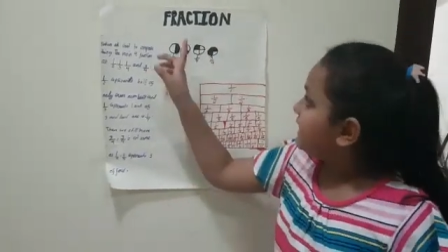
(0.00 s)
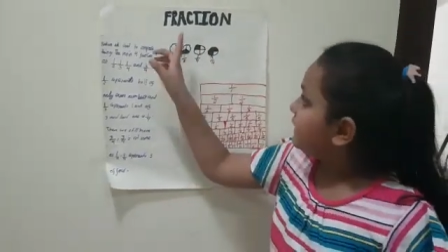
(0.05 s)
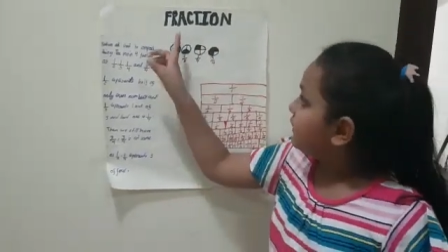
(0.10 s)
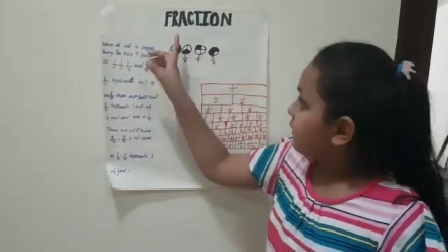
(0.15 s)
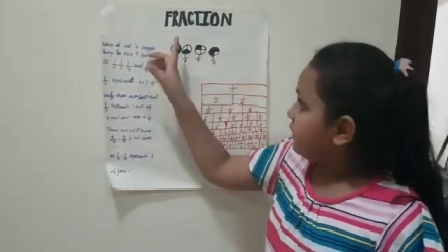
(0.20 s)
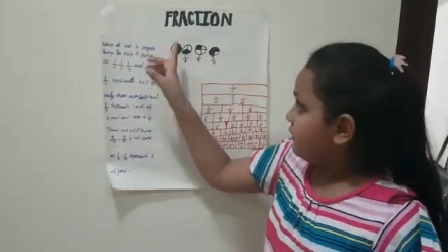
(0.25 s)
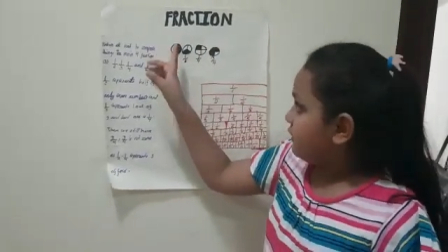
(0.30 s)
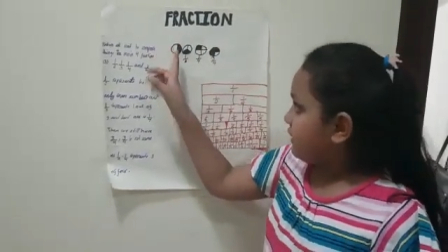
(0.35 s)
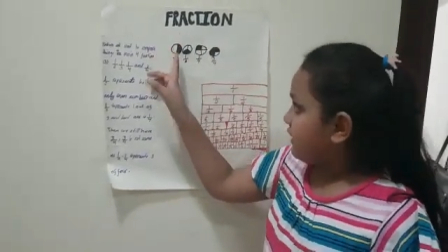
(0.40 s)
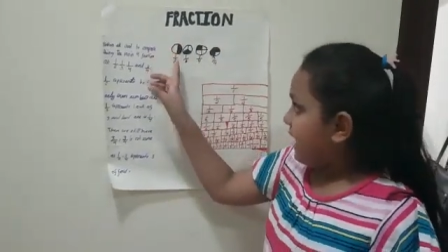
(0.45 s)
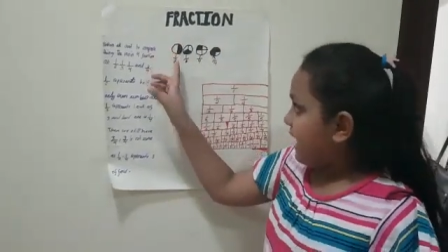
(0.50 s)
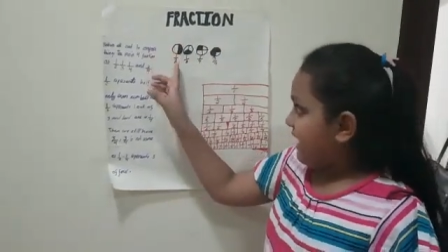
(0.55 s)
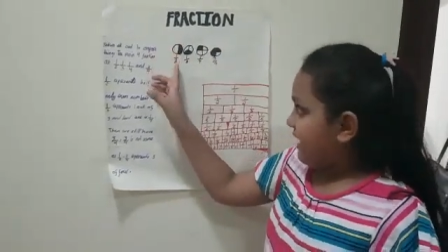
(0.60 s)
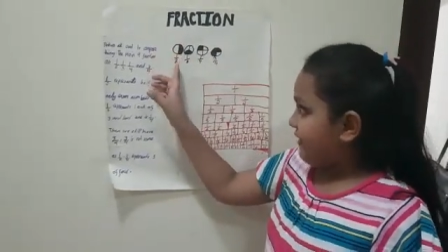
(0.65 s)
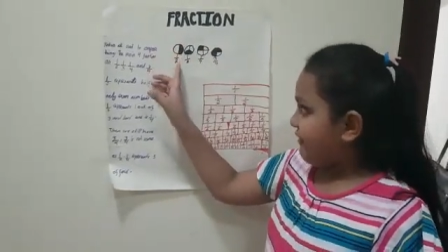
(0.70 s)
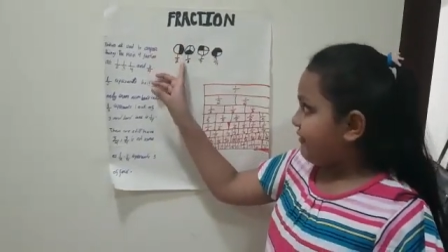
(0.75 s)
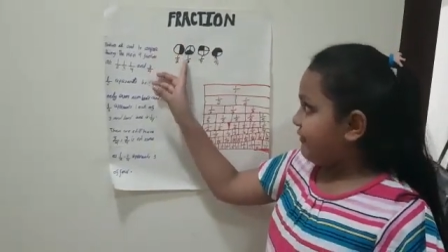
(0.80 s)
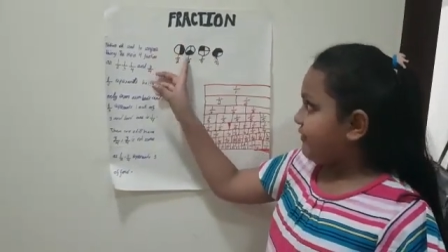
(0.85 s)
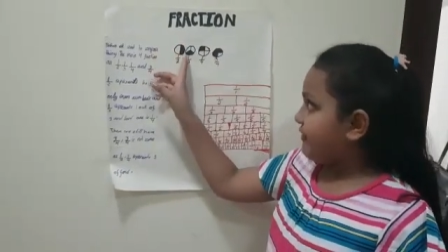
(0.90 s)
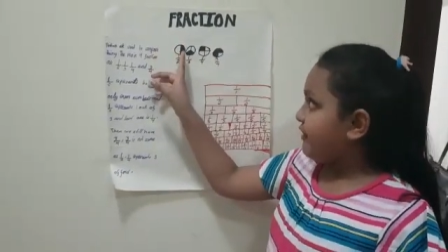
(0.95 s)
here I
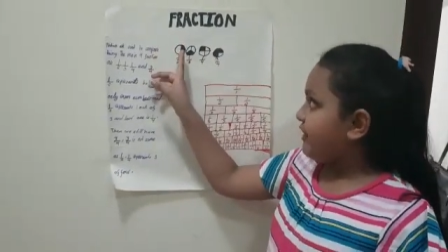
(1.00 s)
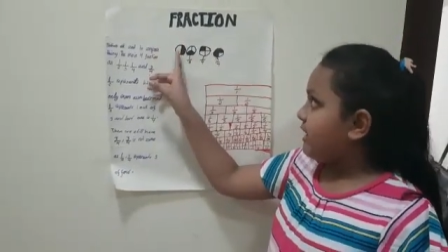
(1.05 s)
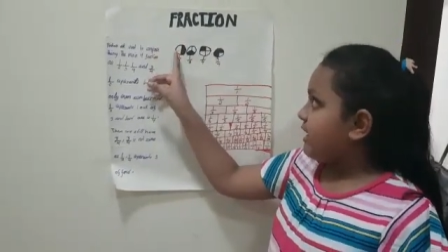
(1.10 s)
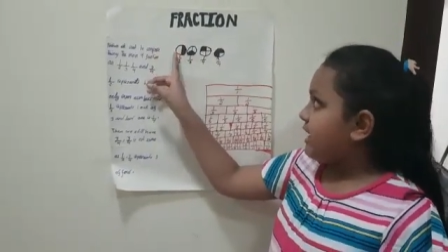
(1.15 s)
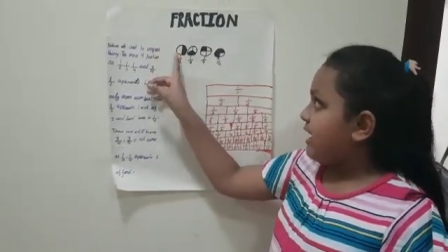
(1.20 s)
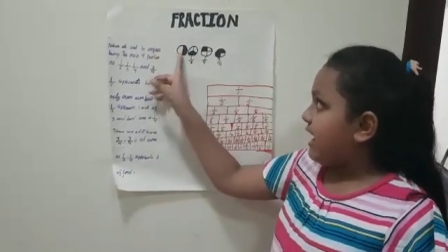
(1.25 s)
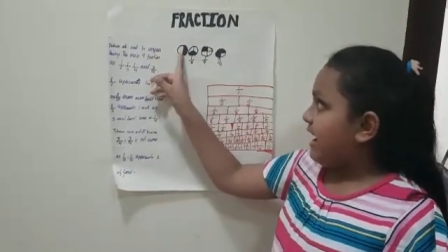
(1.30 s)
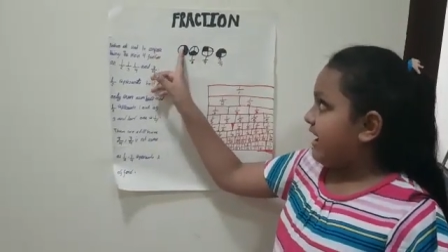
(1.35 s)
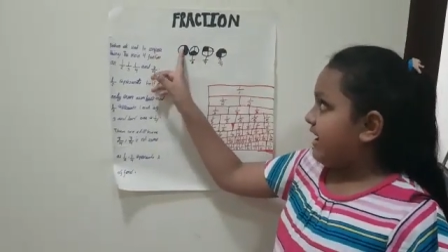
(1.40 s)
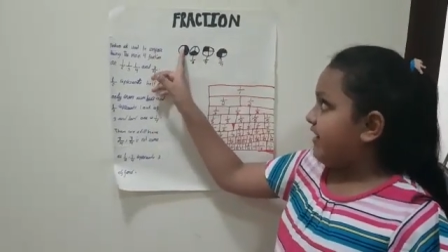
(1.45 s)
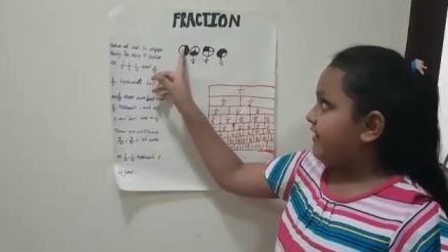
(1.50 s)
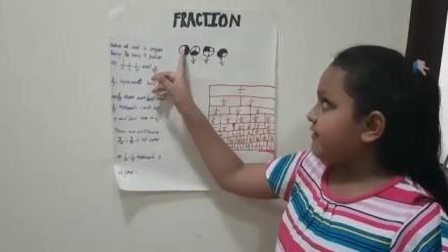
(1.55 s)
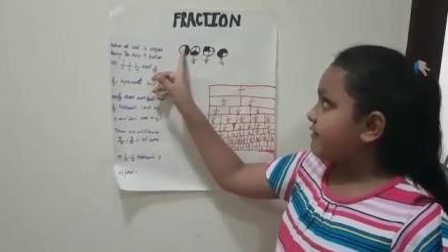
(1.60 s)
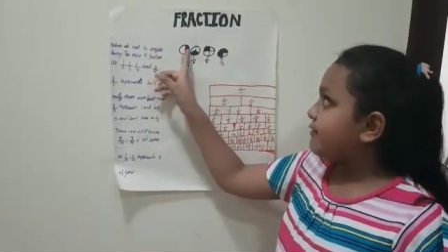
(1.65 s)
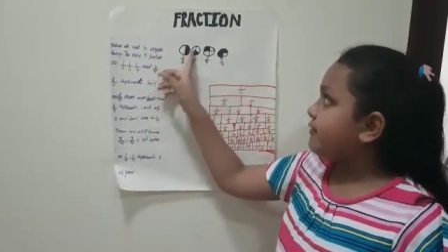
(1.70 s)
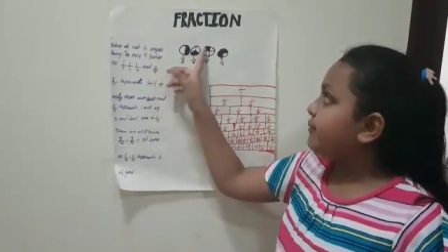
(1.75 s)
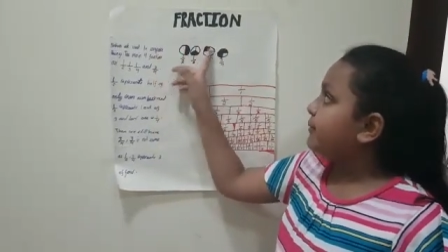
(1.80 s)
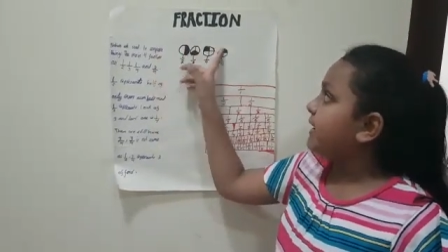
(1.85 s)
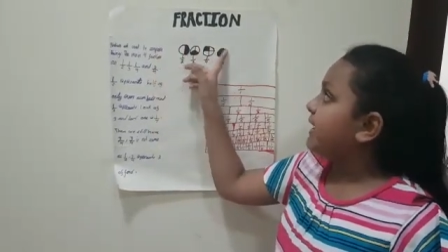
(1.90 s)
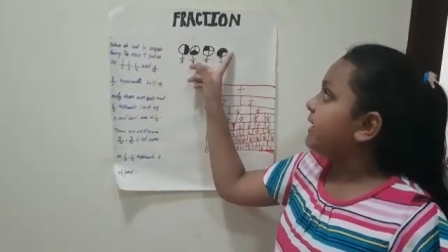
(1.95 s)
have I
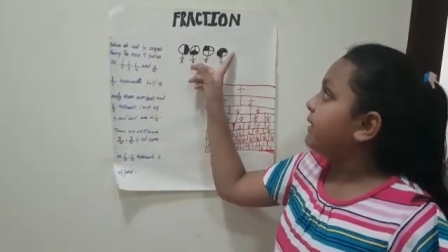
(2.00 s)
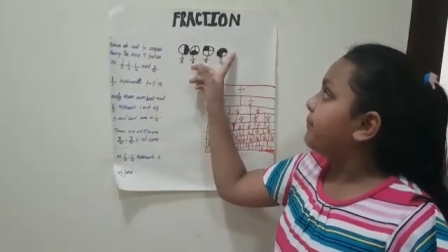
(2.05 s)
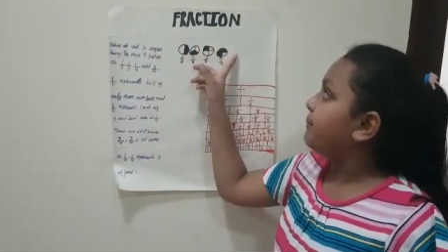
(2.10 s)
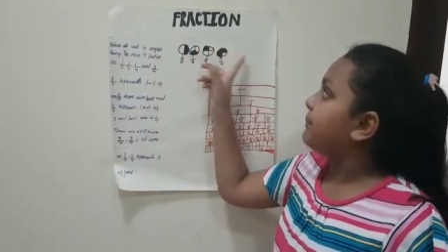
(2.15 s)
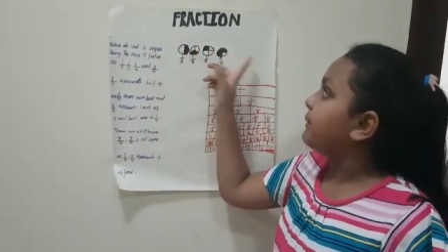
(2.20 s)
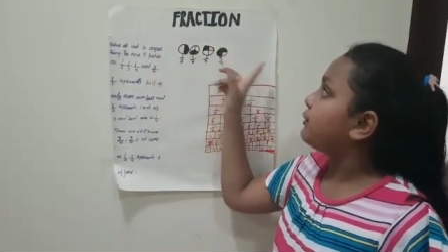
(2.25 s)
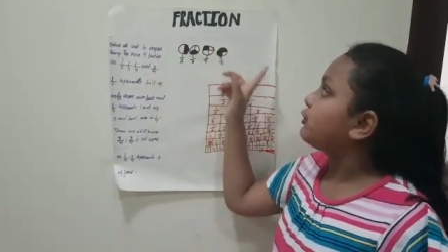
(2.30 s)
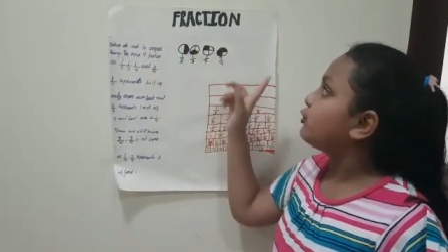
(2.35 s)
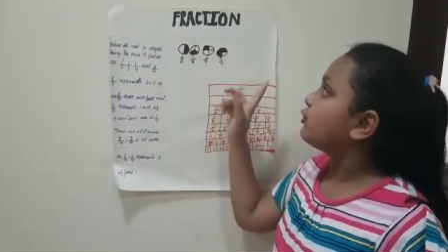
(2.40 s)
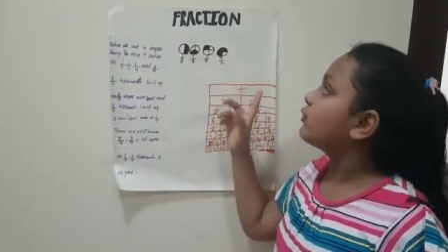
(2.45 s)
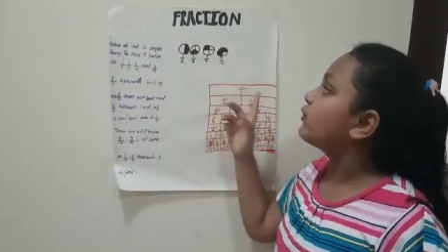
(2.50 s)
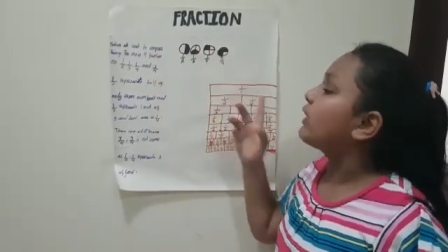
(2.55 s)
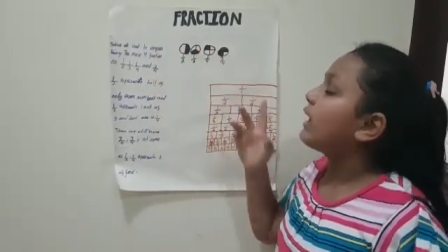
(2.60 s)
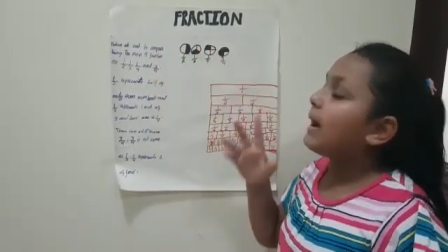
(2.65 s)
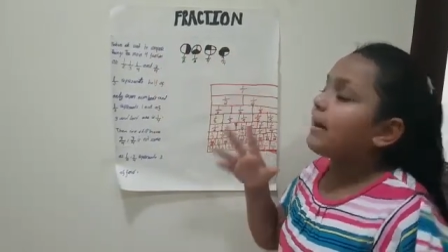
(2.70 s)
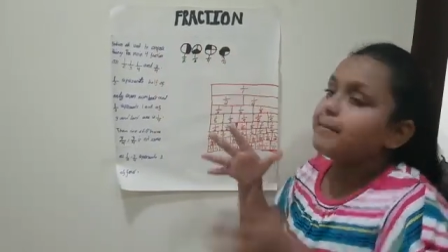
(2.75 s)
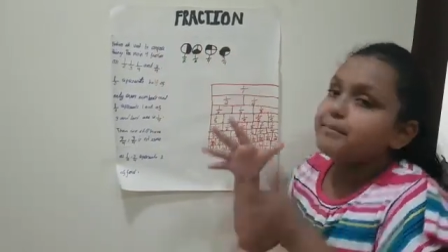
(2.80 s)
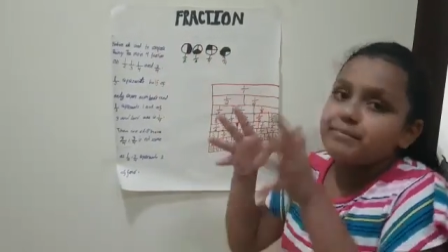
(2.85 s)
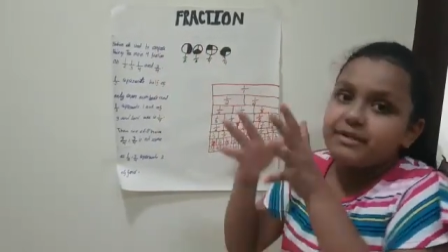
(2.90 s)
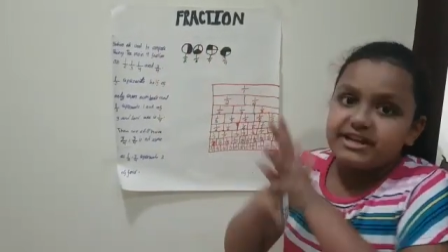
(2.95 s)
have made a
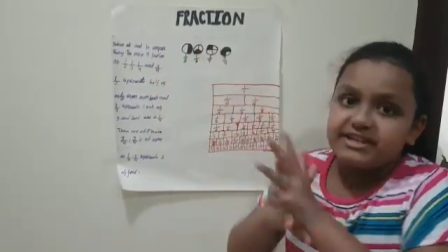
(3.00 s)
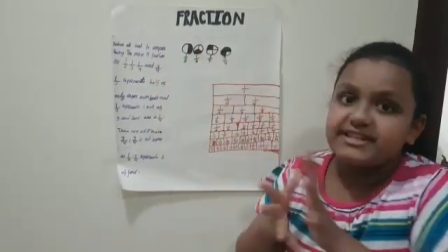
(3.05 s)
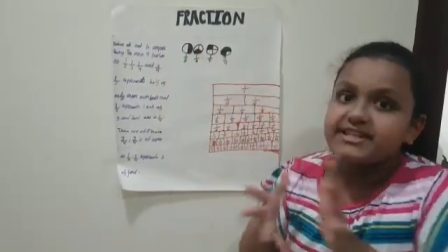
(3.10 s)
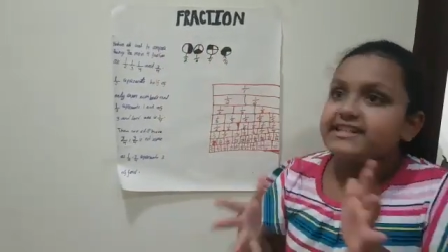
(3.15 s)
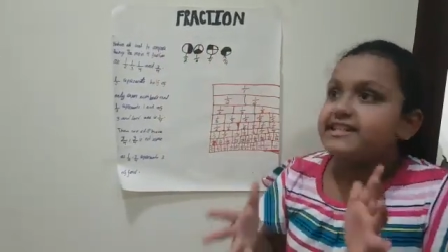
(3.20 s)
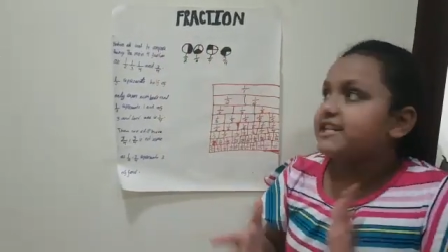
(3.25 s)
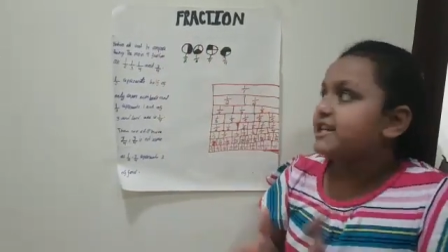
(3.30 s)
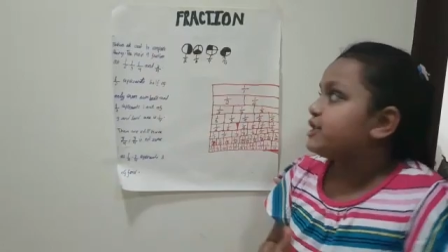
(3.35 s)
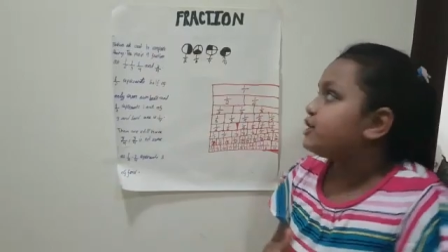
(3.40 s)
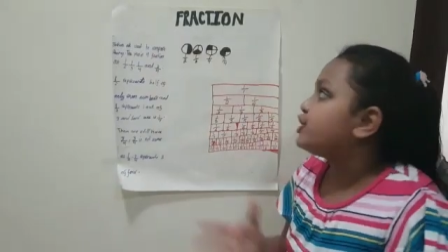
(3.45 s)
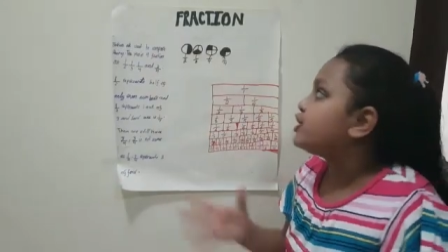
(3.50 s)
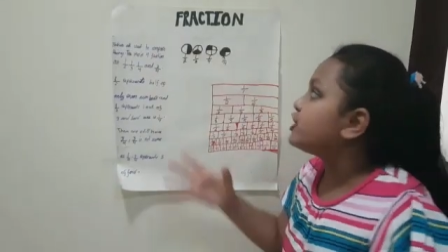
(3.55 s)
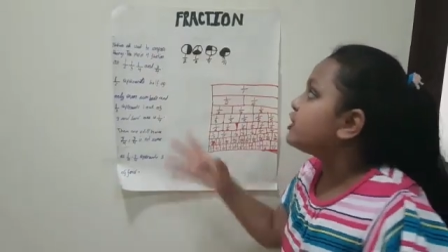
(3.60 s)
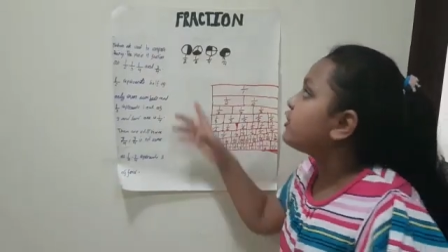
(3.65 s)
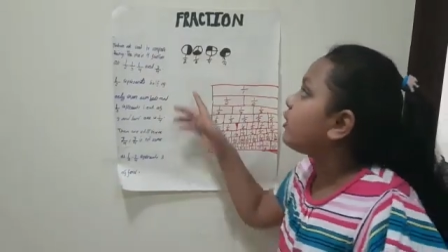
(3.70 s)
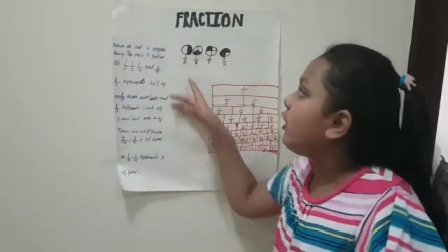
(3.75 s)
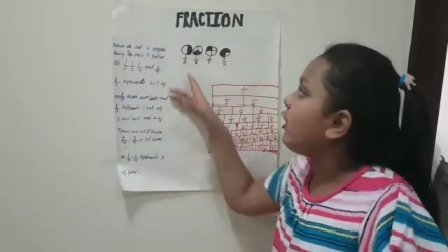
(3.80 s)
pictogram presentation